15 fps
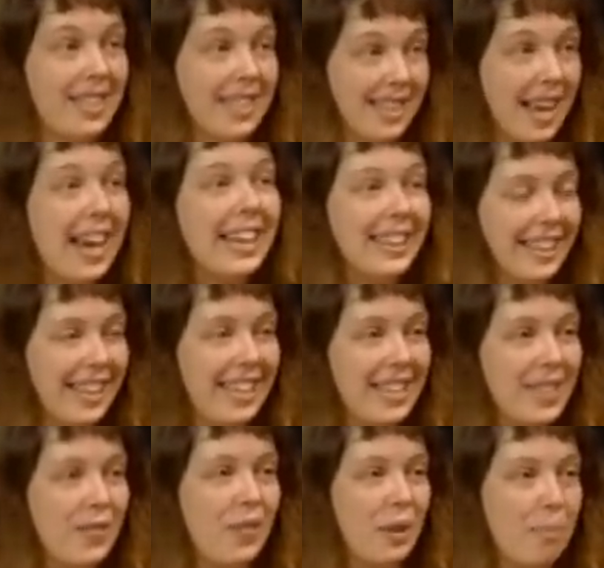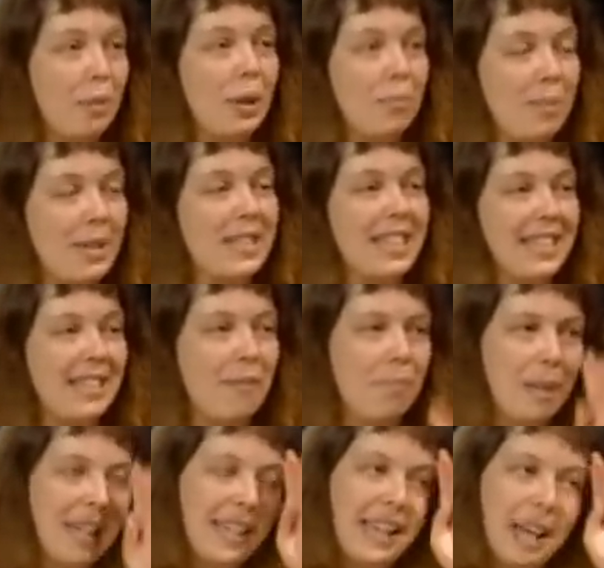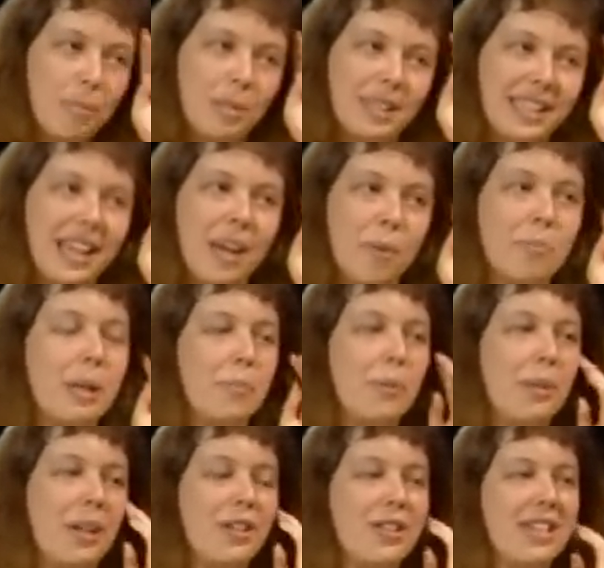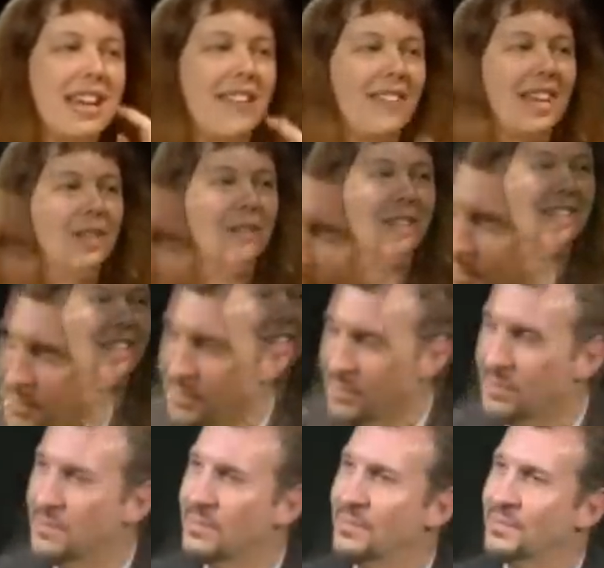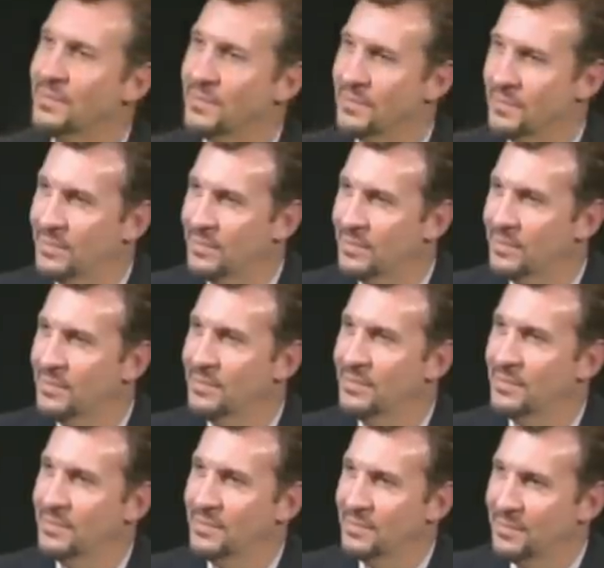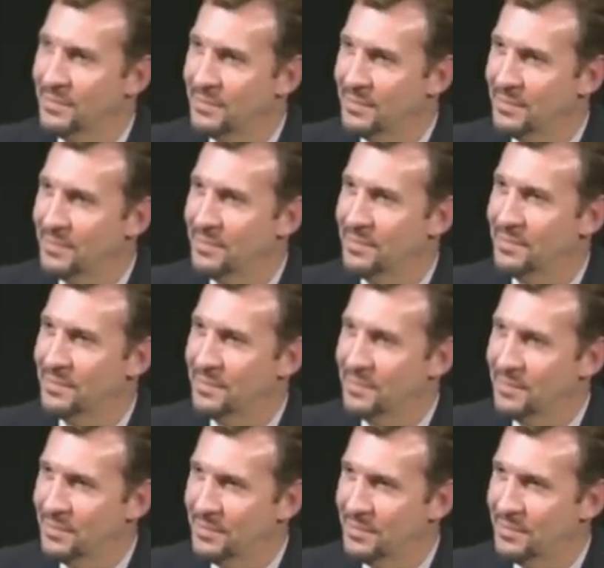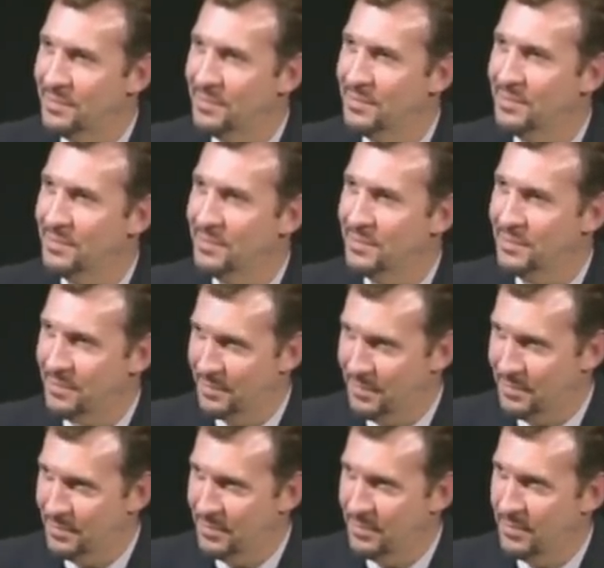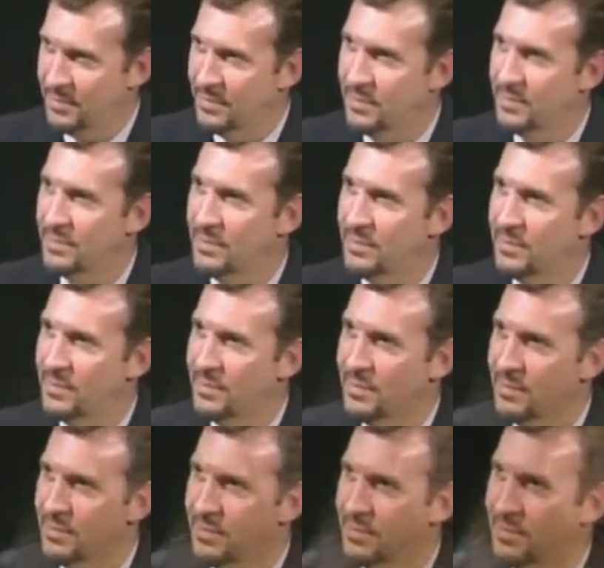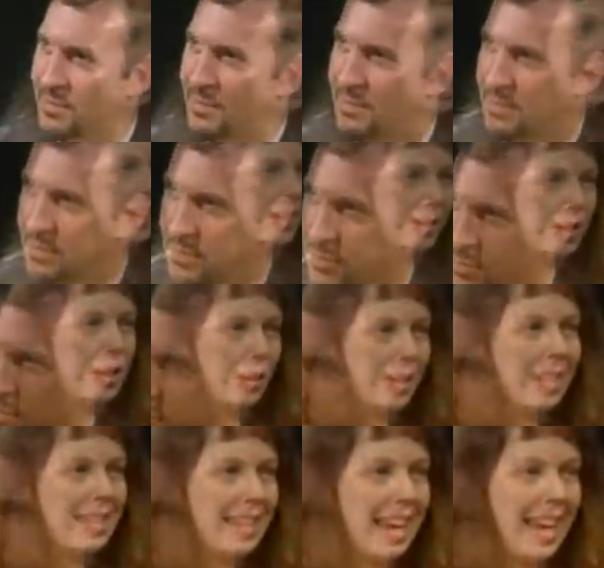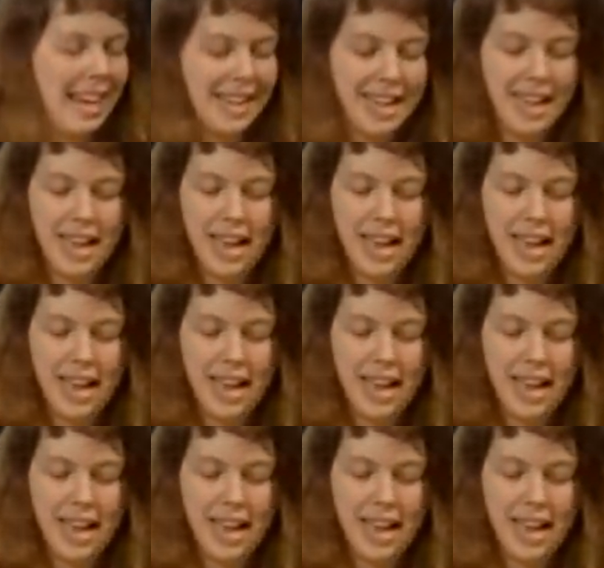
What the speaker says: designed this for the purposes of being able to help people understand that transition. And so there are 6 different transition styles, you could say.